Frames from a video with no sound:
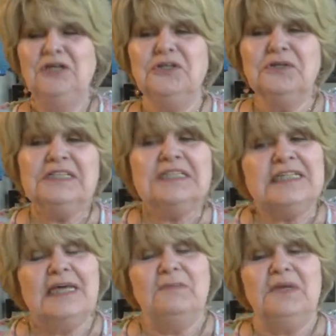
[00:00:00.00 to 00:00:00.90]
You can
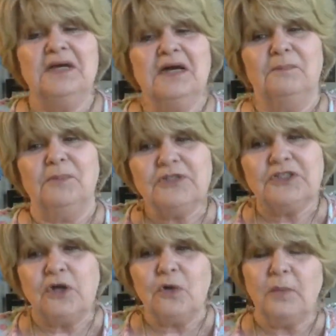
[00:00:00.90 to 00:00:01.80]
send me a couple
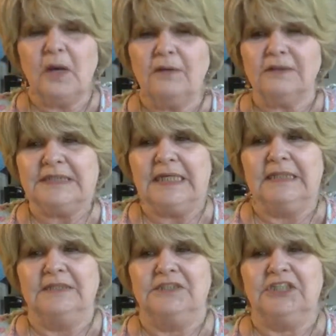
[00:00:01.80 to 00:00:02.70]
snowballs,
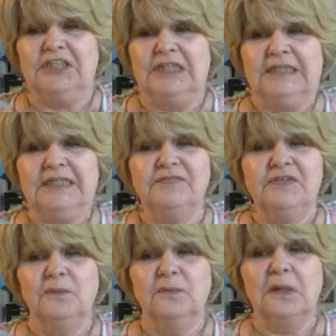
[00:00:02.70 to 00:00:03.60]
Angie, if
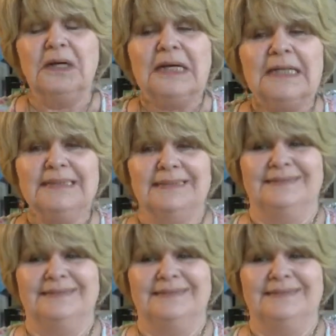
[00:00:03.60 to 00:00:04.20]
you want.